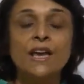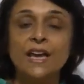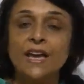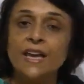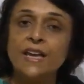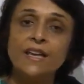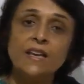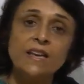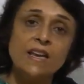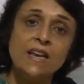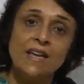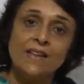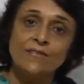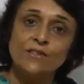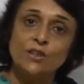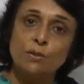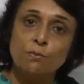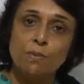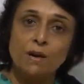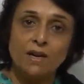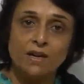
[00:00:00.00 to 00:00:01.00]
in
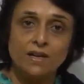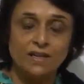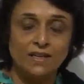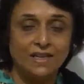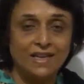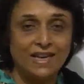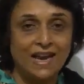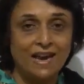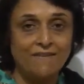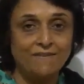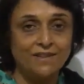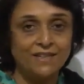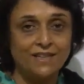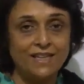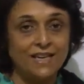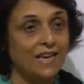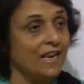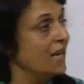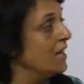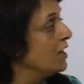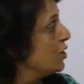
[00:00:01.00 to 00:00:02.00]
the buccal cavity.